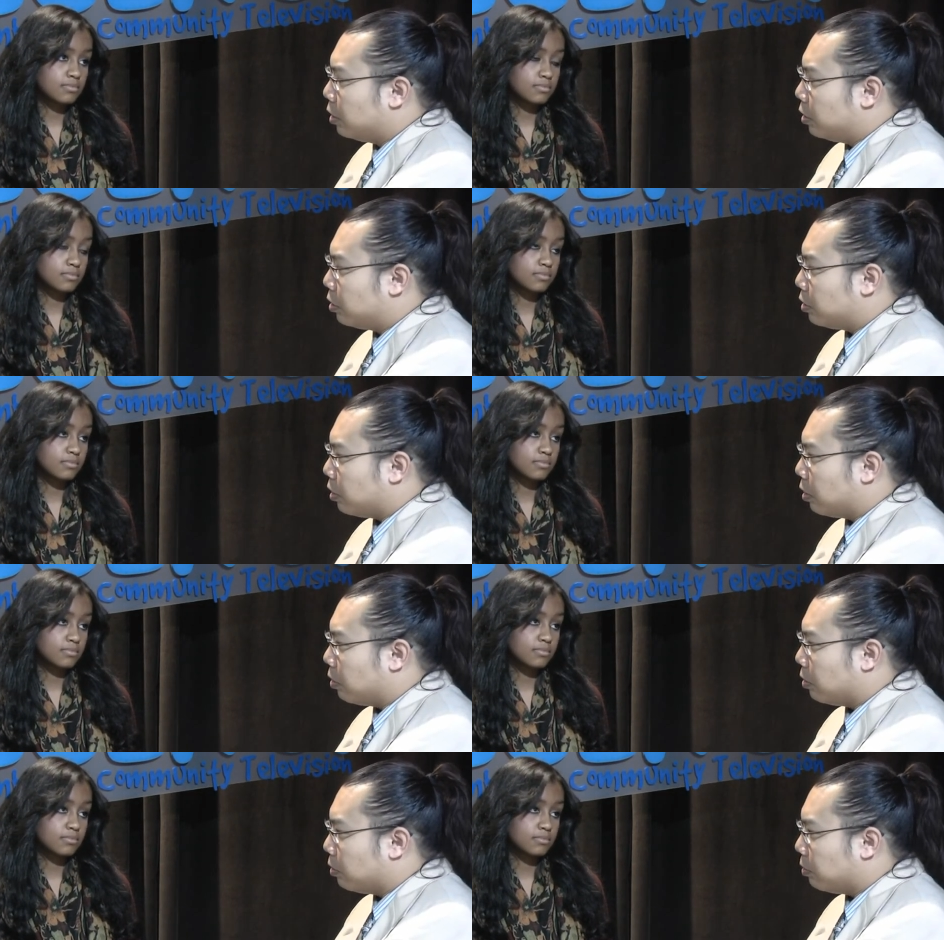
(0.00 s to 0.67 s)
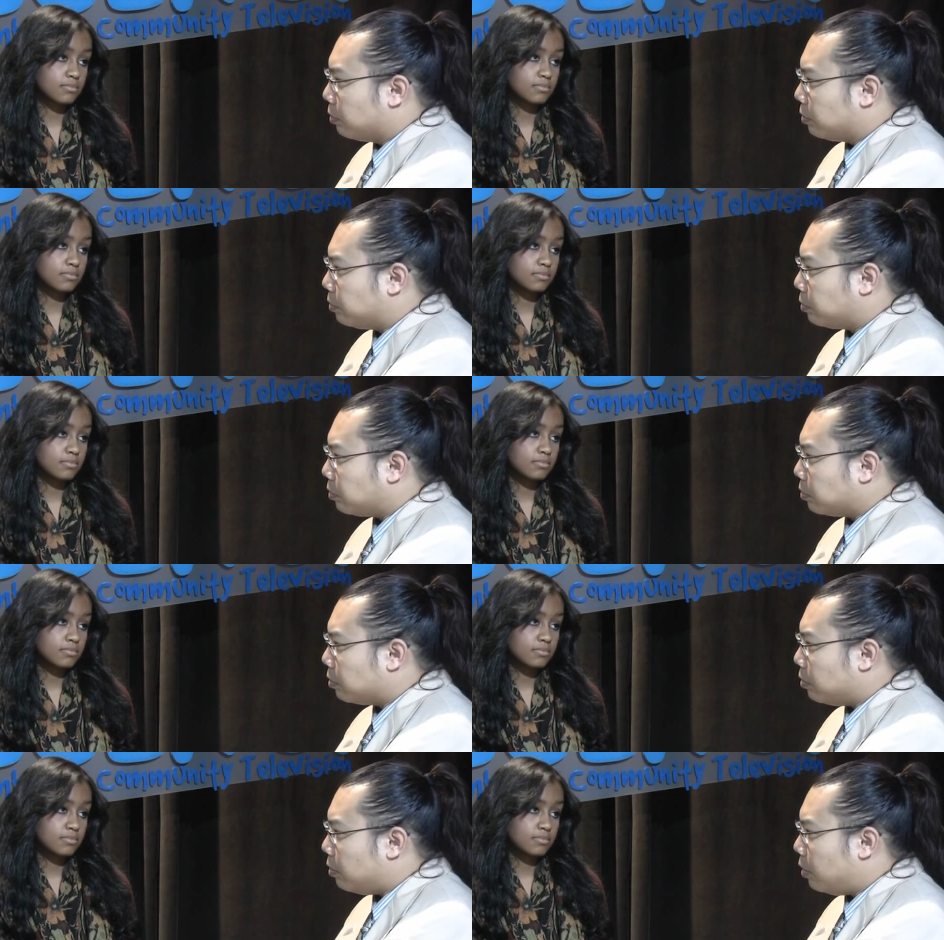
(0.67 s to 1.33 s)
Speaker 1: So,
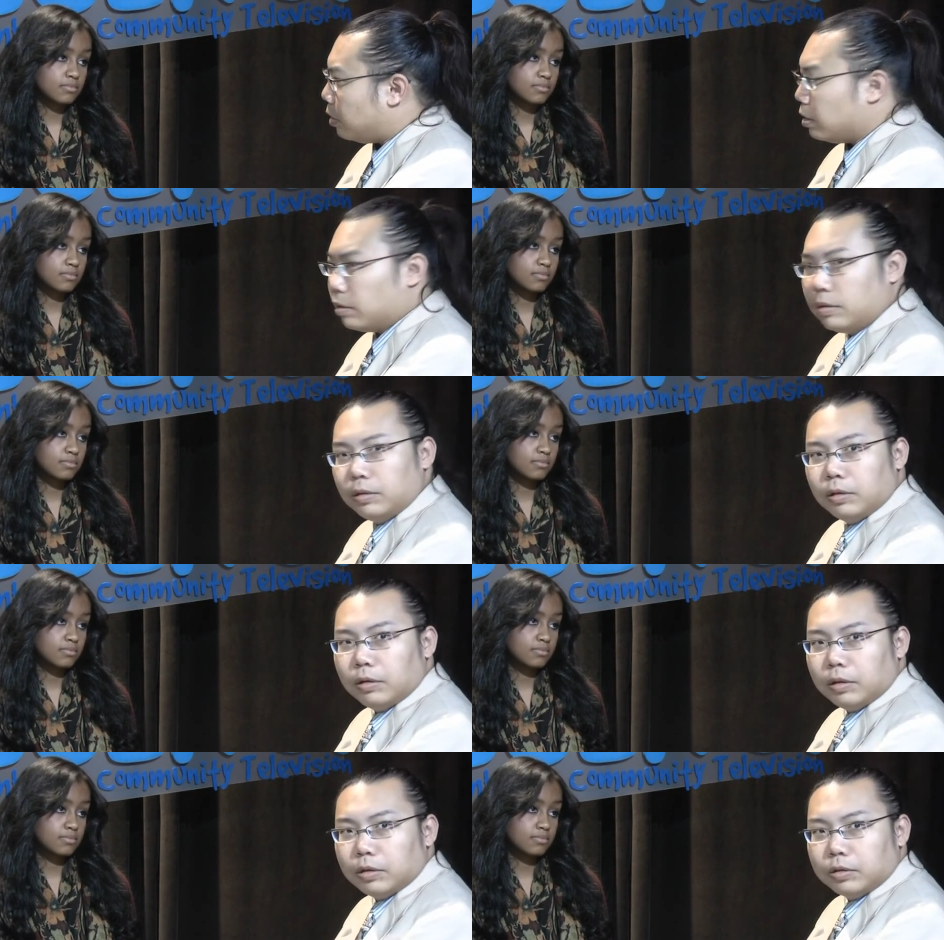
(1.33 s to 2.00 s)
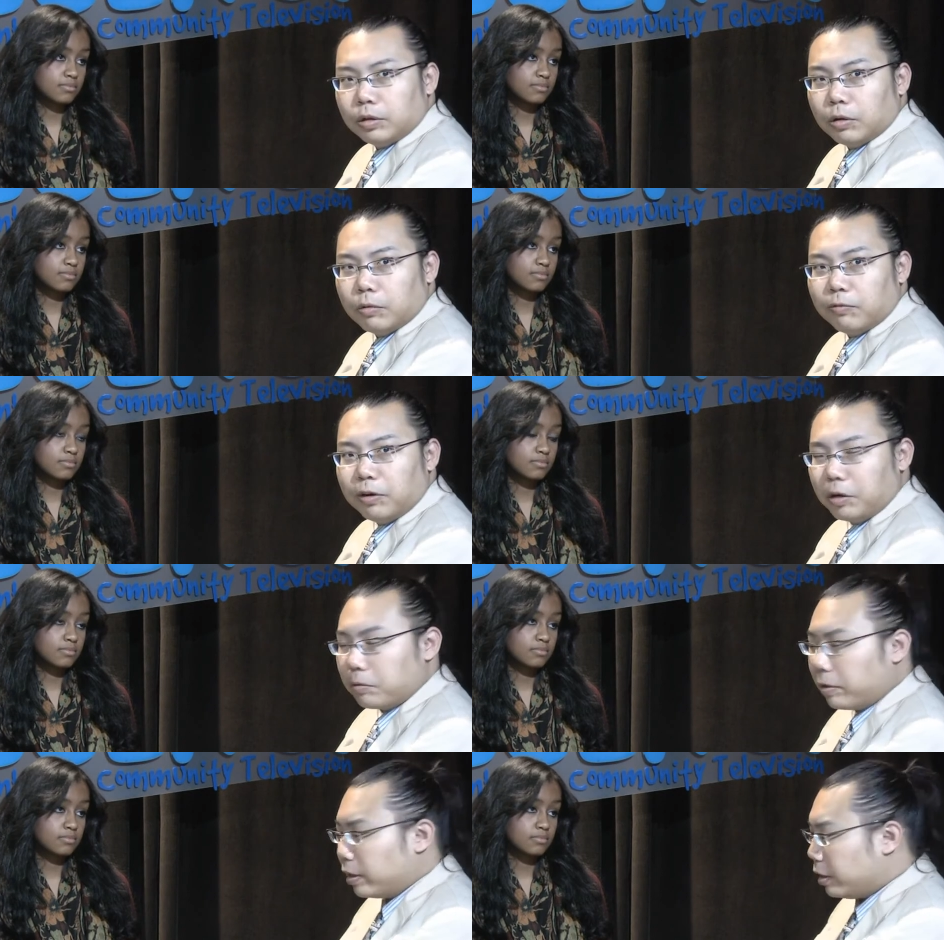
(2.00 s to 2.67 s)
so
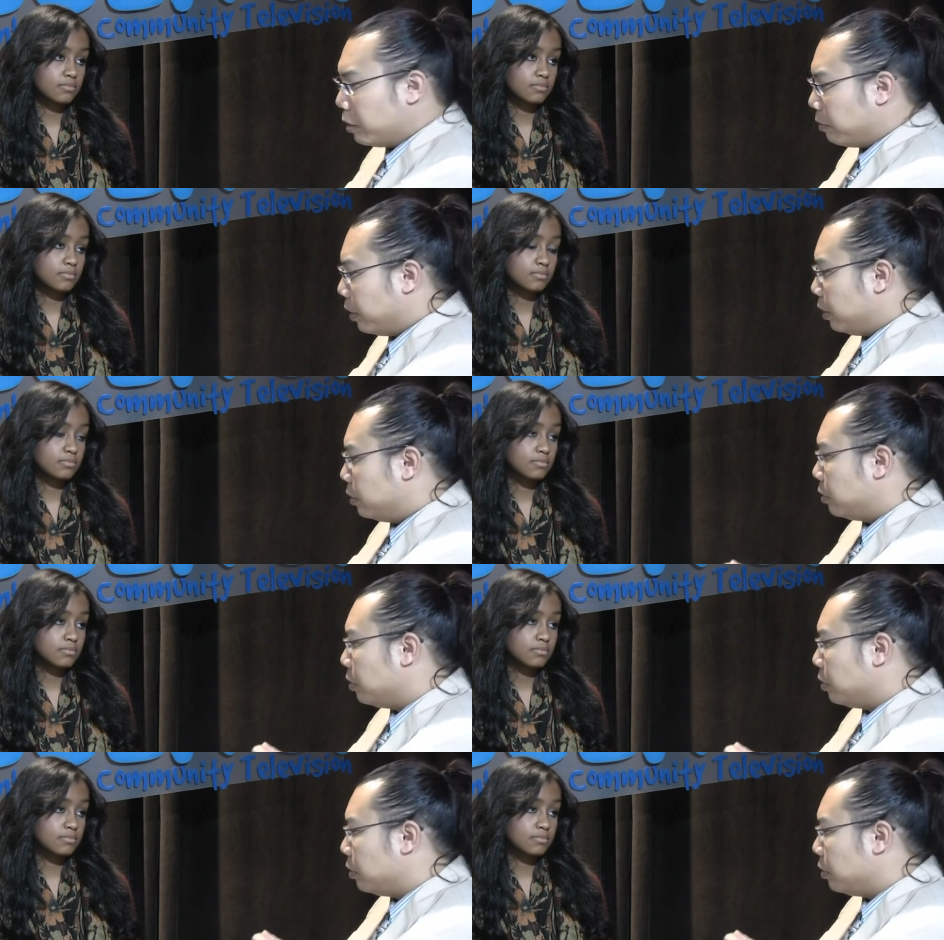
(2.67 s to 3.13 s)
very quickly, right?